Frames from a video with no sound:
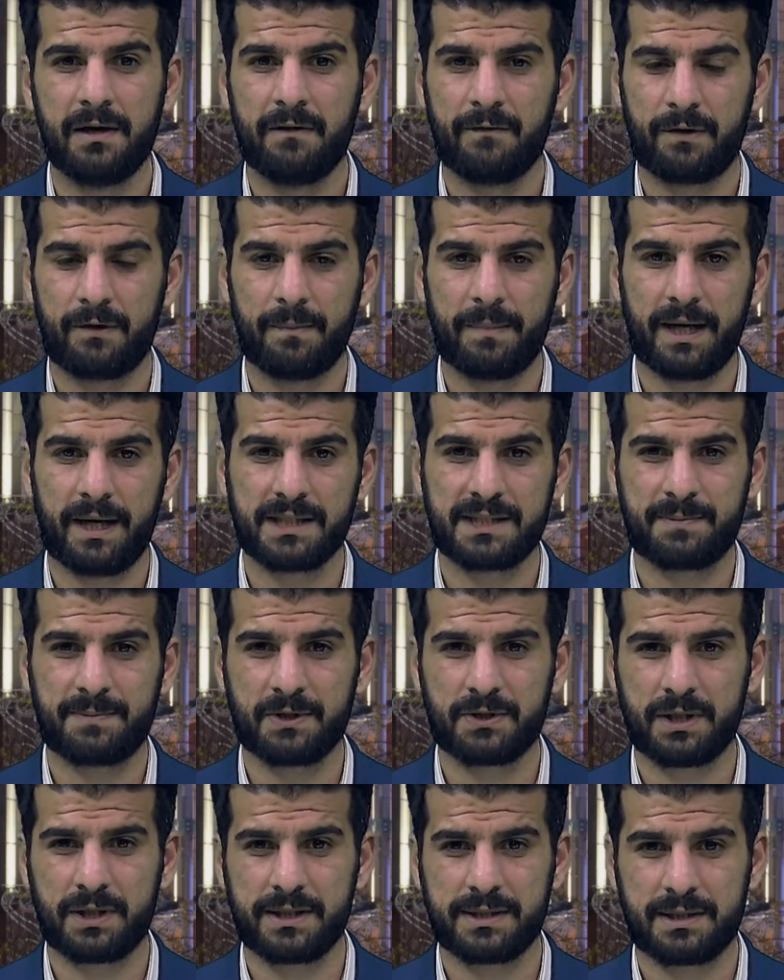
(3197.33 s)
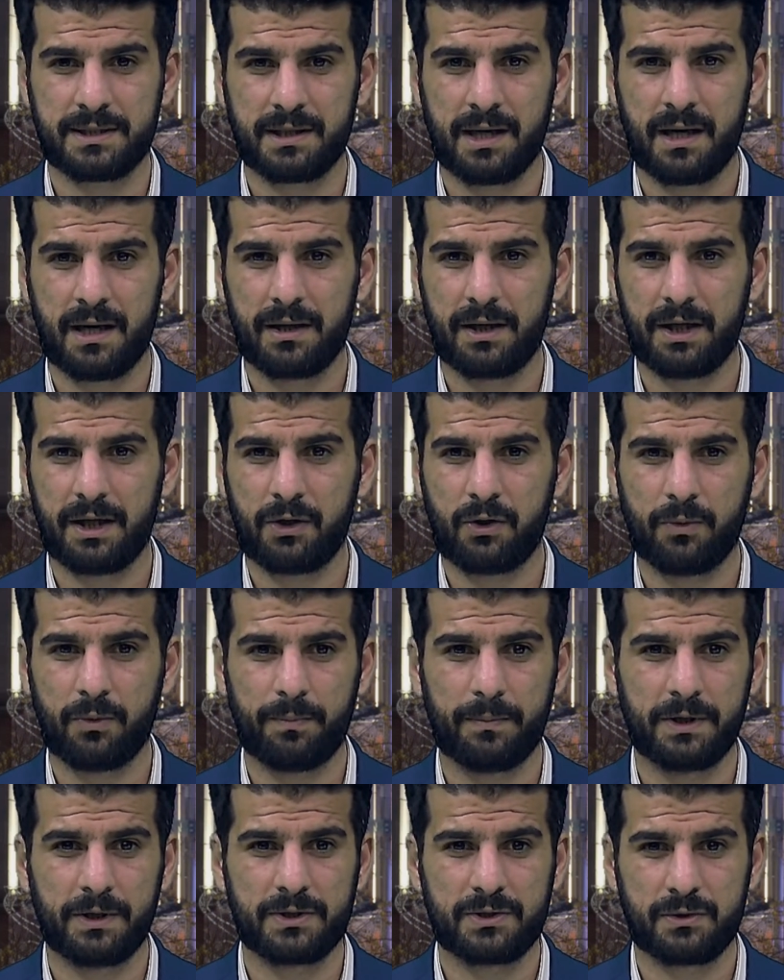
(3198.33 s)
from buying specialist
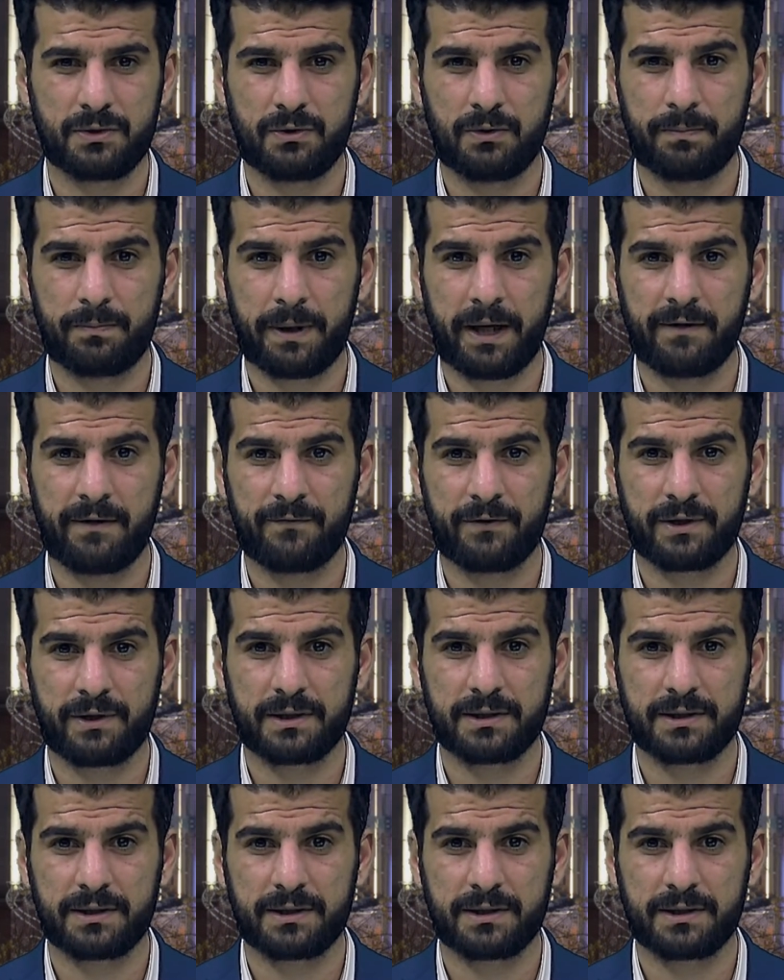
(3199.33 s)
equipment to paying for